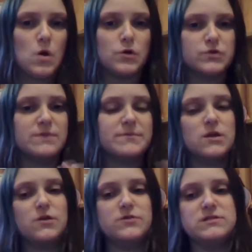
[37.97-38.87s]
or something
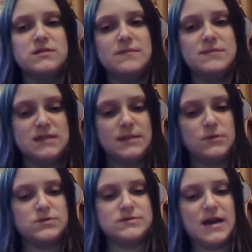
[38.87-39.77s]
close to them and set
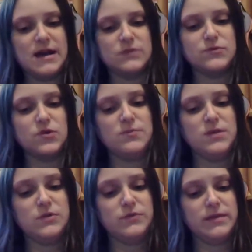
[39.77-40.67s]
those aside because we're going to be
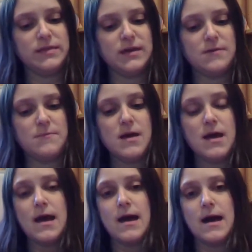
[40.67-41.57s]
using them
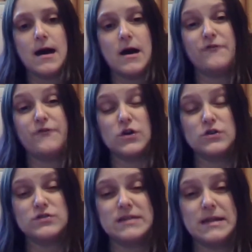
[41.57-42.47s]
uh,
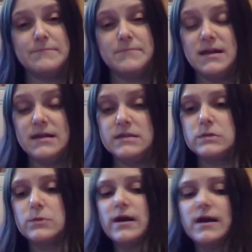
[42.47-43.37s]
first in a minute.
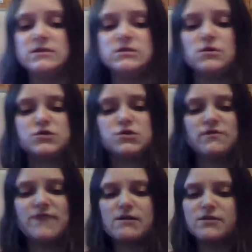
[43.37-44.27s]
Okay, so short vowel